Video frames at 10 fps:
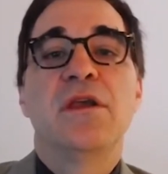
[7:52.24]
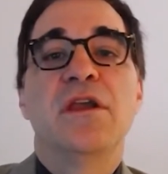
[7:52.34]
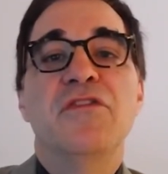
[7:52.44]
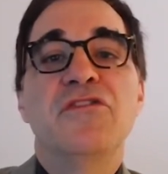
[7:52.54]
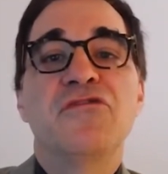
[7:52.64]

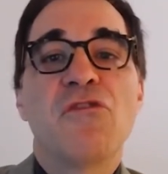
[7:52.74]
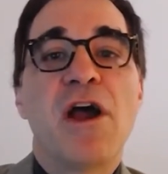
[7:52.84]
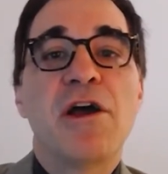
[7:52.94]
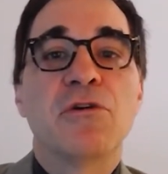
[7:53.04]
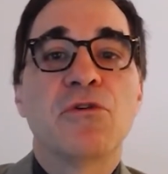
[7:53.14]
In this
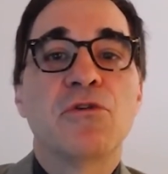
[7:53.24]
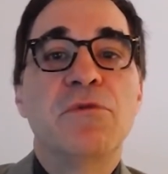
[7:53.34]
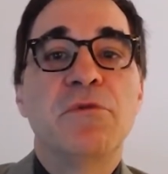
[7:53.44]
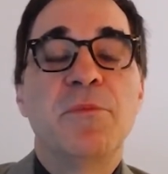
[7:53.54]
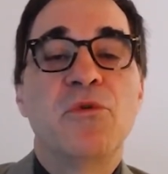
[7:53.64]
trial,
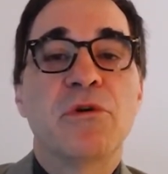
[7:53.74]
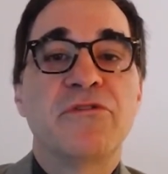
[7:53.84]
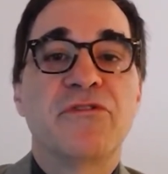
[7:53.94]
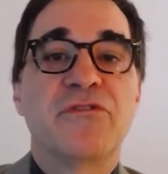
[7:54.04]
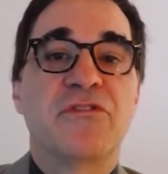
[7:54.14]
early
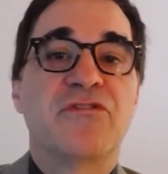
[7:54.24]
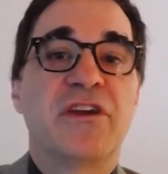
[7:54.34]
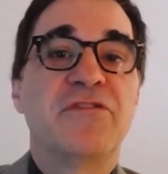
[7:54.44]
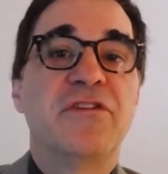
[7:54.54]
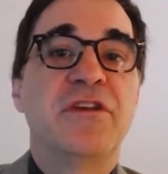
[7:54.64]
reports
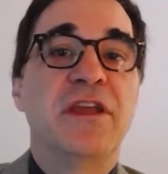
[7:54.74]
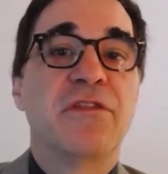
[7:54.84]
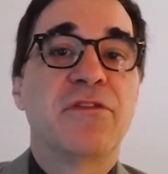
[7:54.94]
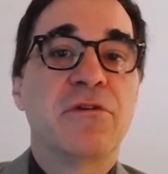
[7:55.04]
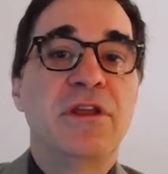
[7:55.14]
suggested
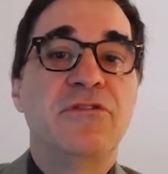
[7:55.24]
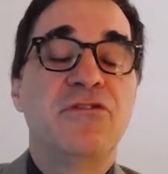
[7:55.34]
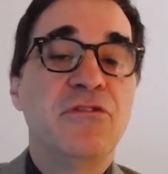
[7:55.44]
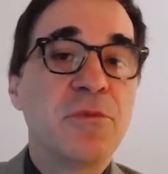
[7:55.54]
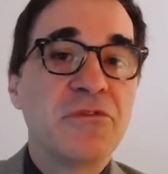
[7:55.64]
a
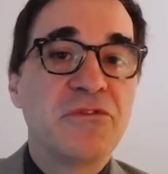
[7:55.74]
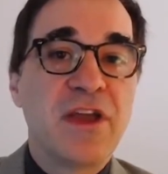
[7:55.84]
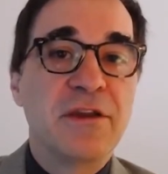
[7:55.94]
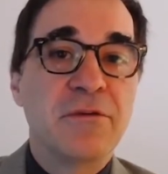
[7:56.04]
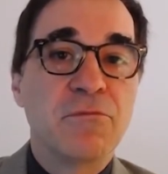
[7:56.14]

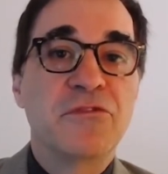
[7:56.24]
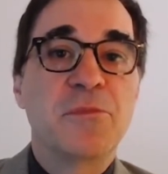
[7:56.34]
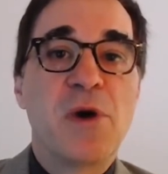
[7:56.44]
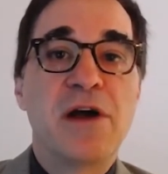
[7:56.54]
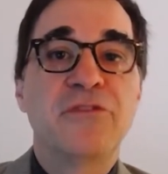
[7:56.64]
32%
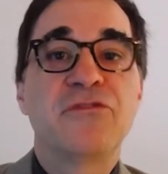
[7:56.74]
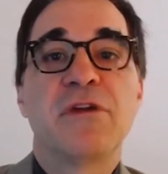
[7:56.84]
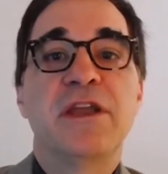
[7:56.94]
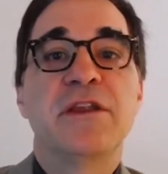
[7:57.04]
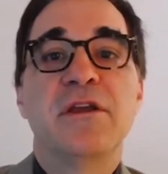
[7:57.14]
response
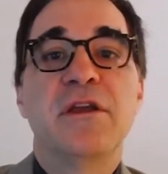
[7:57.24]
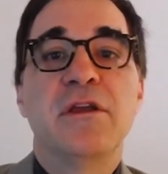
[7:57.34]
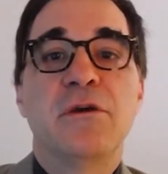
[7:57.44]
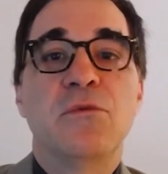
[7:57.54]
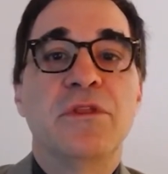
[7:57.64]
rate
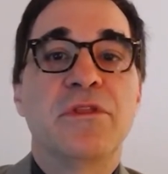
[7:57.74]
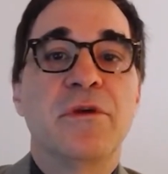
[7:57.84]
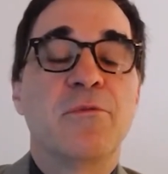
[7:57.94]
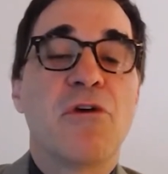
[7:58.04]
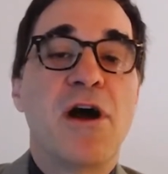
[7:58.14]
with
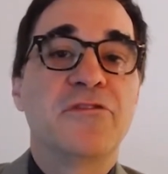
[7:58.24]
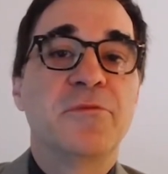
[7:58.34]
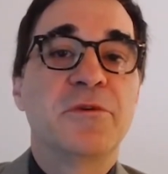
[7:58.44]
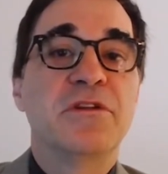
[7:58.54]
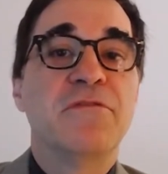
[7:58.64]

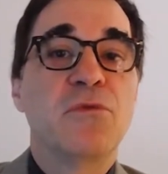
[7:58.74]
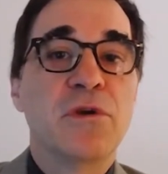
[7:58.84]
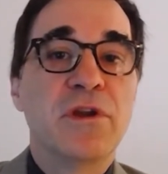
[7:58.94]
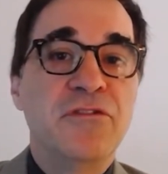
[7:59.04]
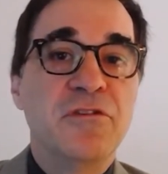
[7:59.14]
approximately
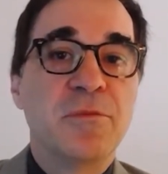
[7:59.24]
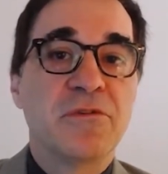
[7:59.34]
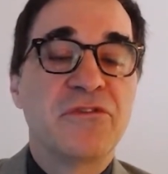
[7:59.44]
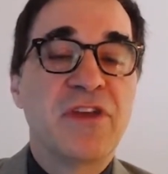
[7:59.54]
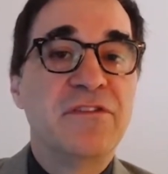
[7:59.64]

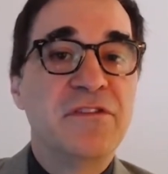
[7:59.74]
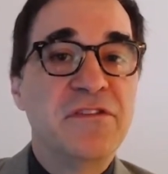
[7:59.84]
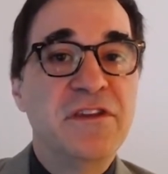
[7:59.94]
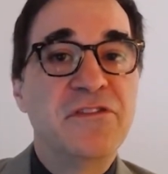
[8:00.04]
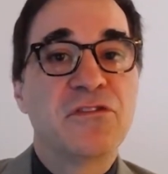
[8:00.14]
42% disease